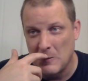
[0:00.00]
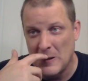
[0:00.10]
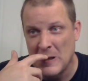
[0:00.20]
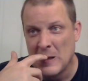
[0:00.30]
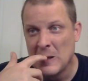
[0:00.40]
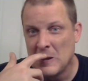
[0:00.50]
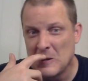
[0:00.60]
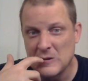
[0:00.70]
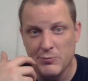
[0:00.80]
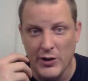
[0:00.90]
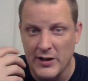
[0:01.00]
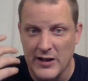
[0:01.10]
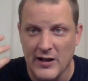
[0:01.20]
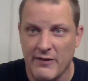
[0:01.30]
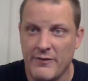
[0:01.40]
but there's
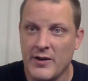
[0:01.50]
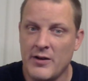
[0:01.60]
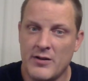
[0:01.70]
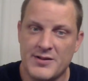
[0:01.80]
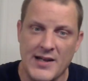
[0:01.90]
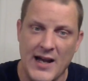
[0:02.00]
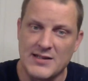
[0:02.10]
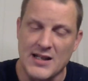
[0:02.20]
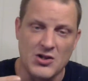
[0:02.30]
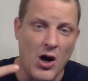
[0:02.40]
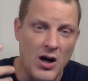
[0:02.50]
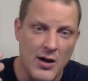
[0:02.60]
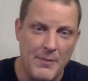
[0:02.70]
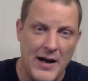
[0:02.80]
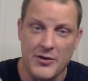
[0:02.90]
plenty of sites that talk
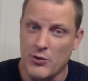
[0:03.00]
about it.